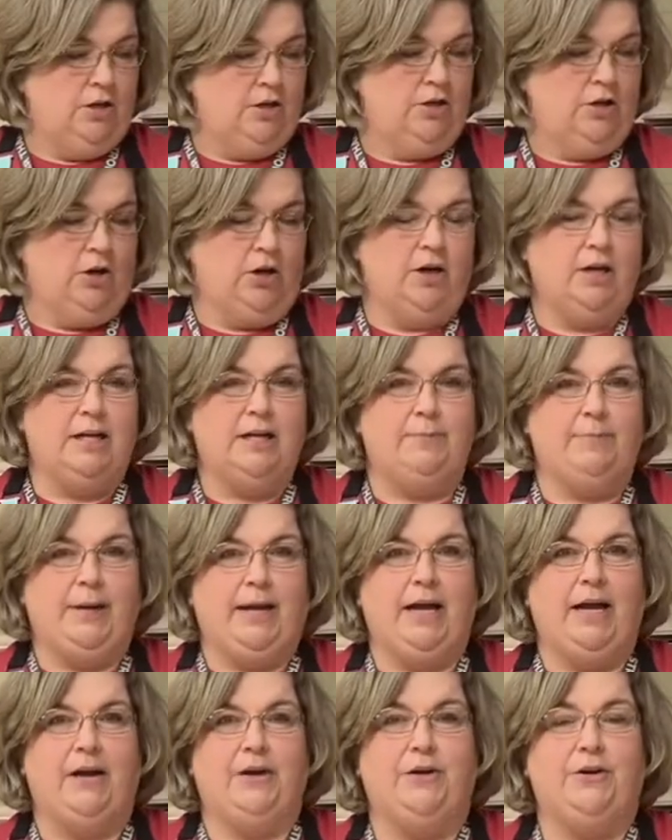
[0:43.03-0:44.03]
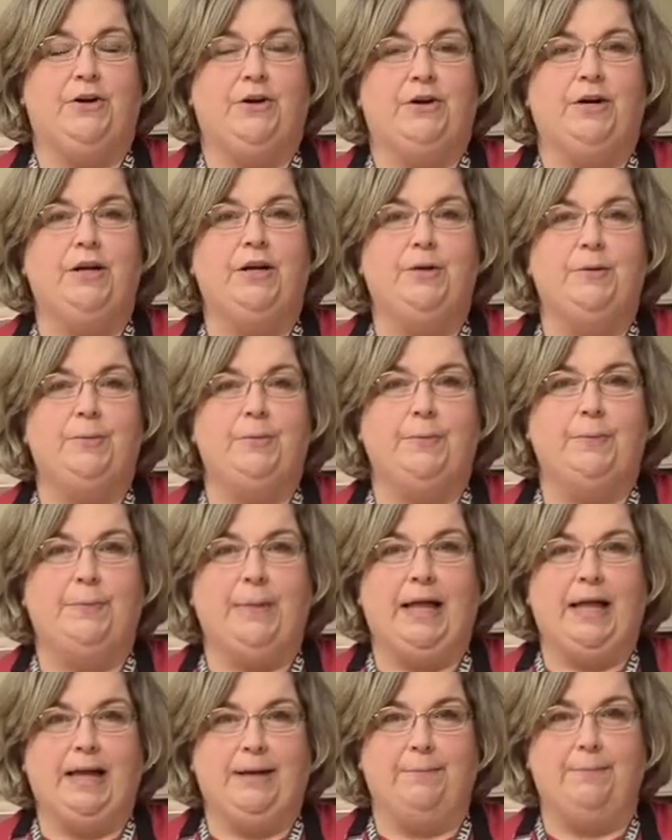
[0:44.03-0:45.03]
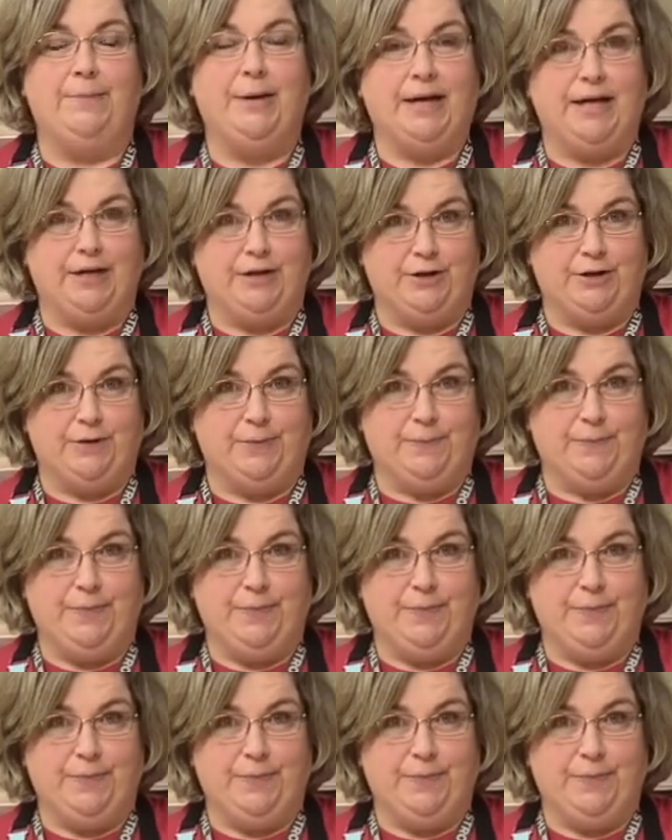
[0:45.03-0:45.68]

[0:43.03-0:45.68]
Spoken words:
garlic powder, and butter.